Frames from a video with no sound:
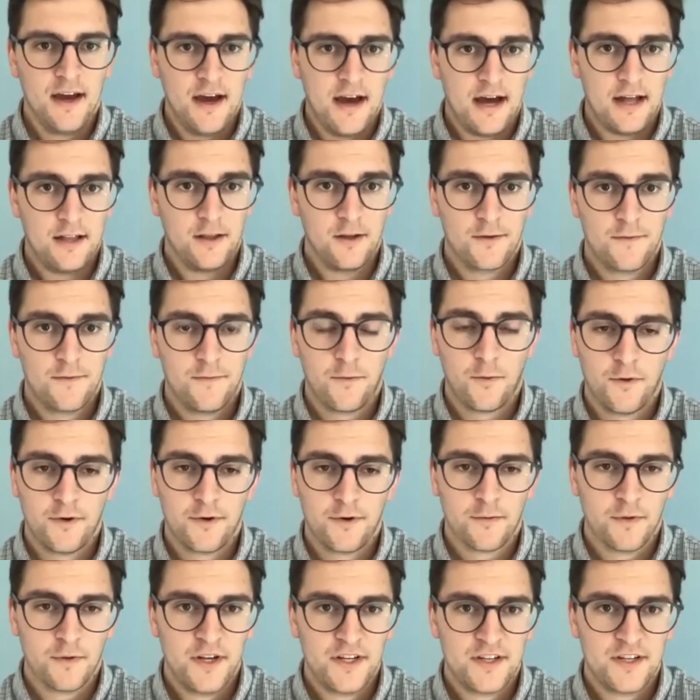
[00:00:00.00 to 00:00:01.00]
I look forward to
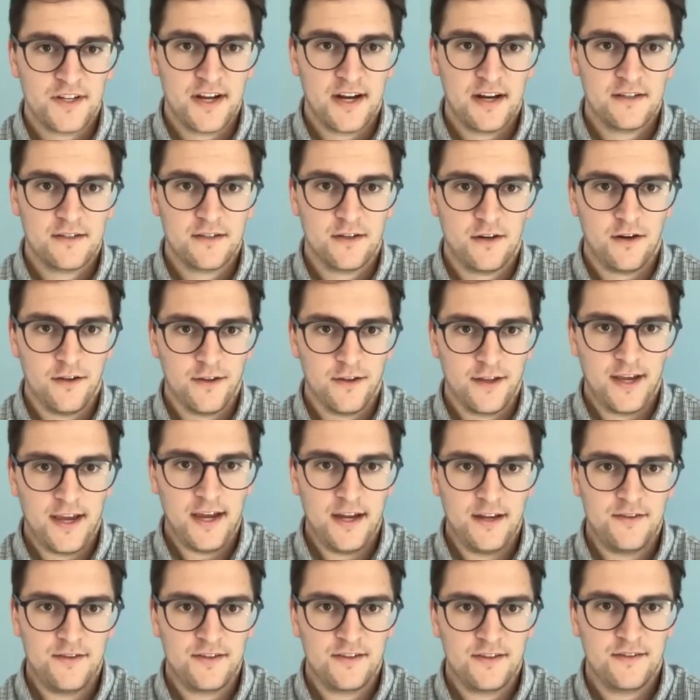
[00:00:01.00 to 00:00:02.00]
reaching out to all the
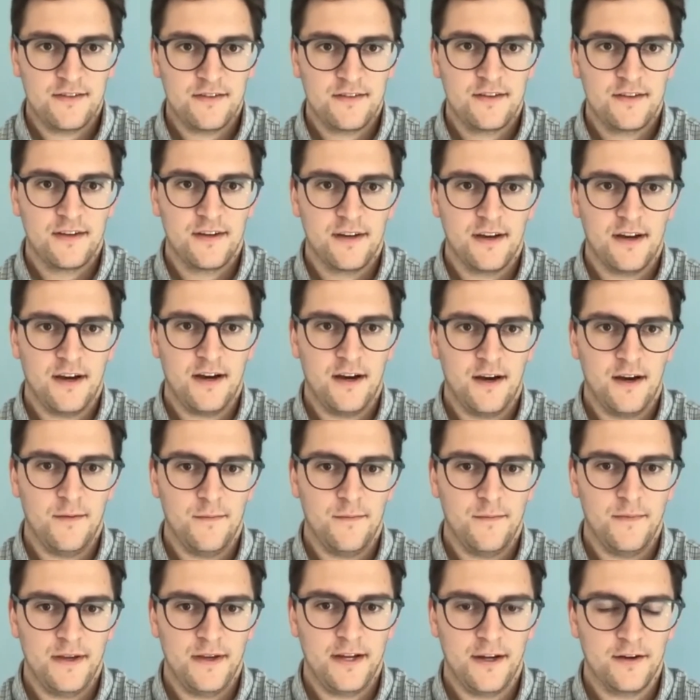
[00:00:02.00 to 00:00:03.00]
agents um,
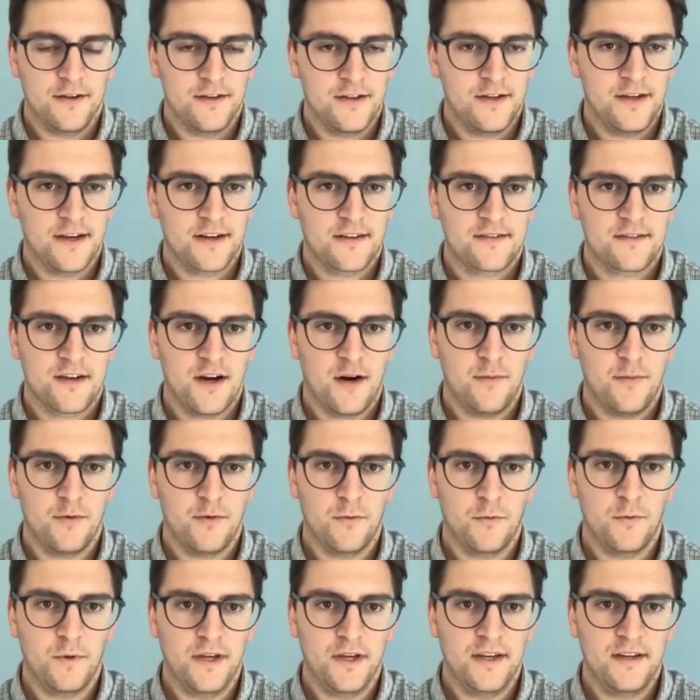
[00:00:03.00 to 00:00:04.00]
here in the next couple
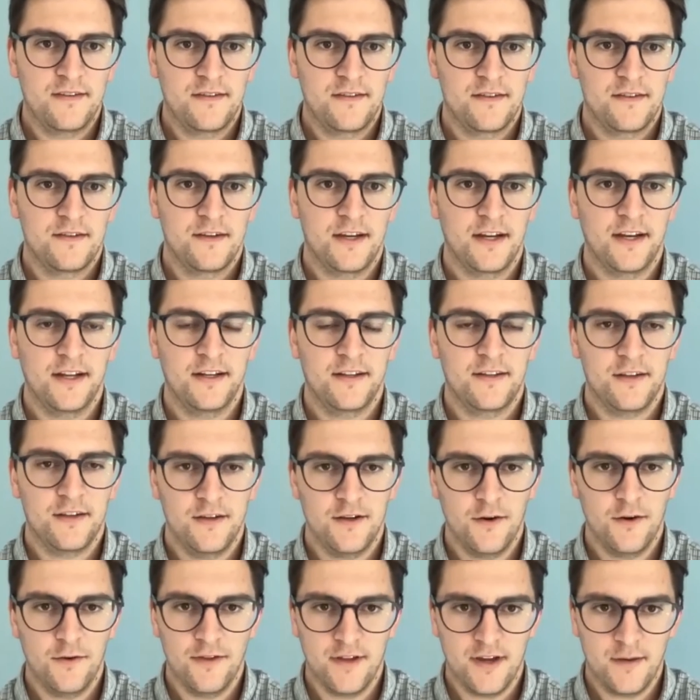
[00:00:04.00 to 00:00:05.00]
weeks, getting to
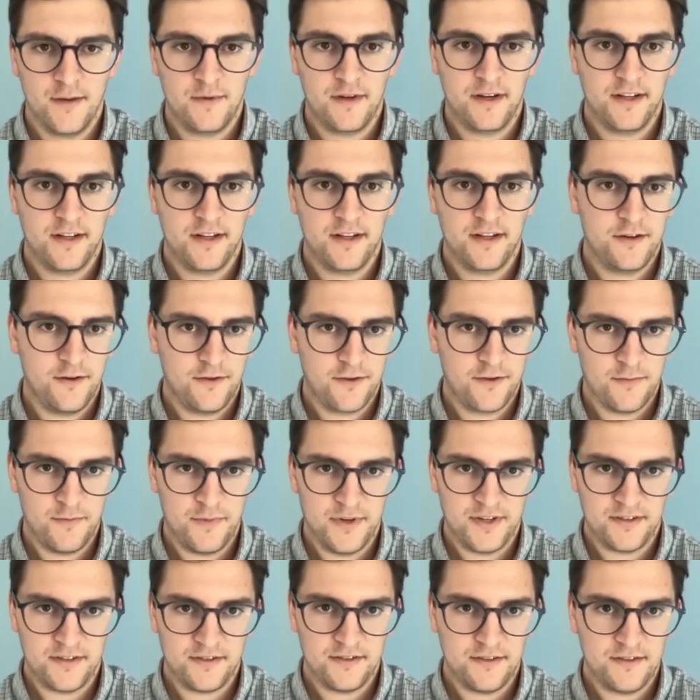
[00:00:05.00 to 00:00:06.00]
know them, getting to know their
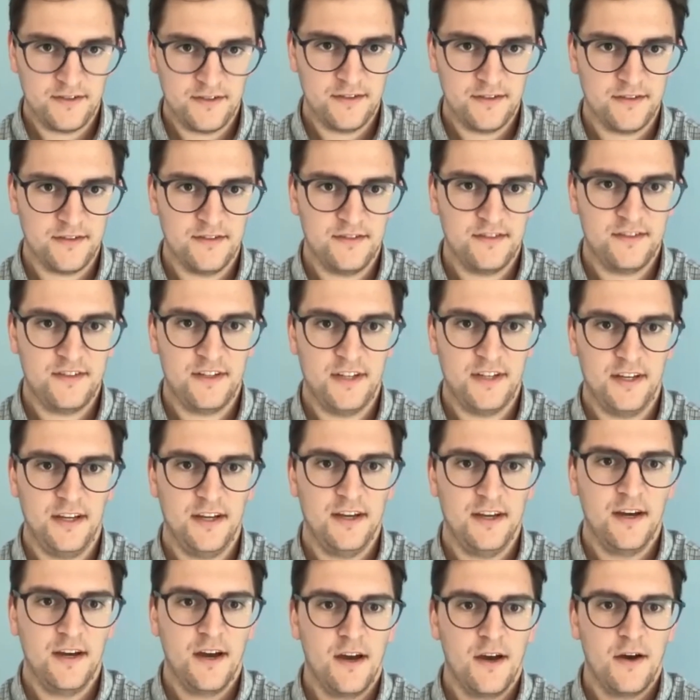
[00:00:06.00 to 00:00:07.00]
businesses, and see
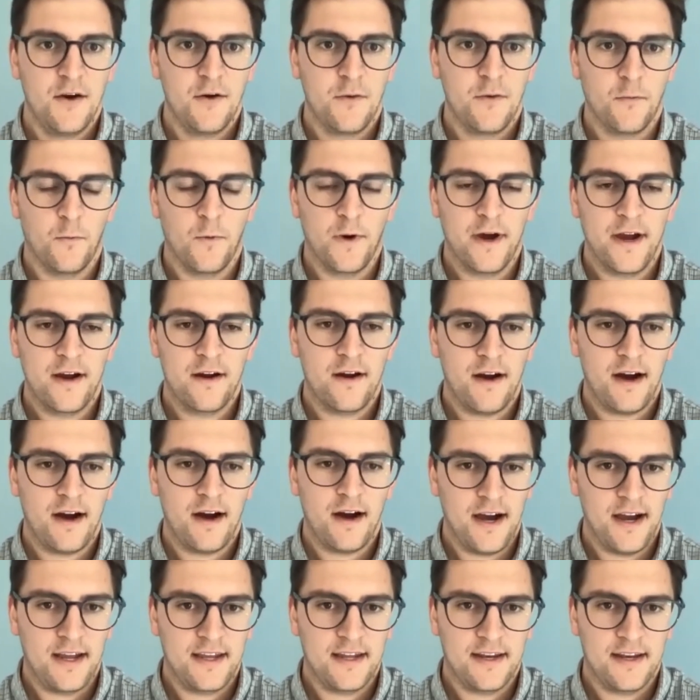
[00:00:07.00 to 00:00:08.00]
where
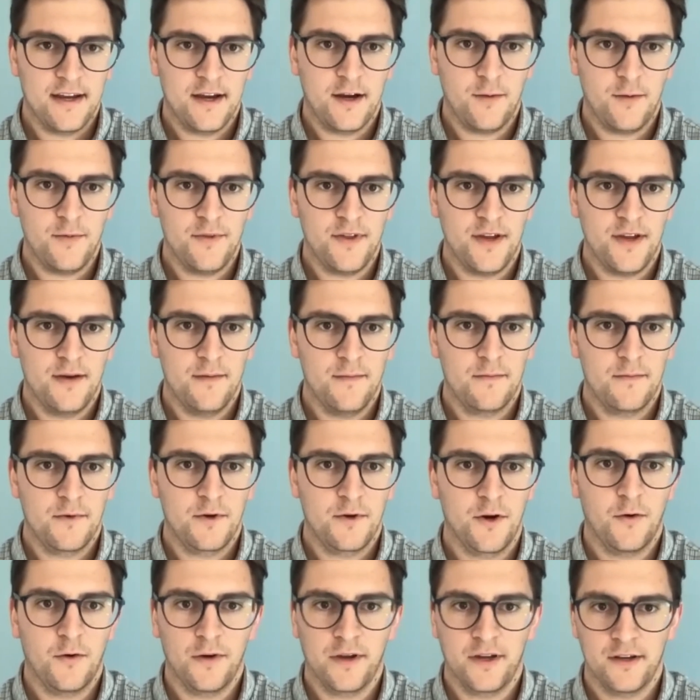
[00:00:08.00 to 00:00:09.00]
I can help them
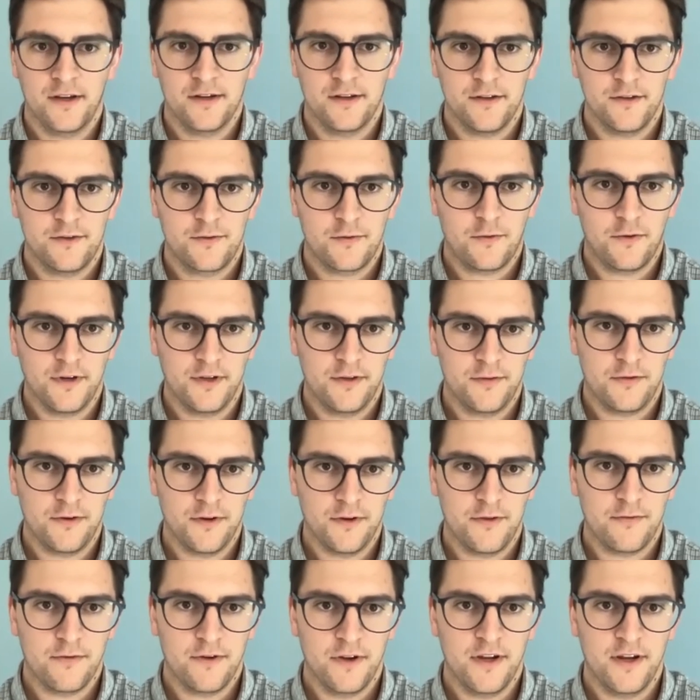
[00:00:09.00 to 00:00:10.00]
going into the
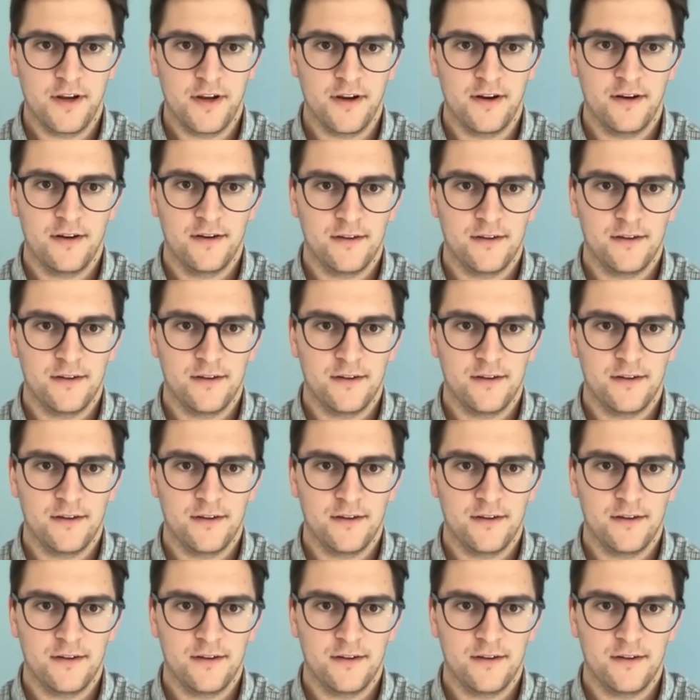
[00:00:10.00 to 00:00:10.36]
2023 year.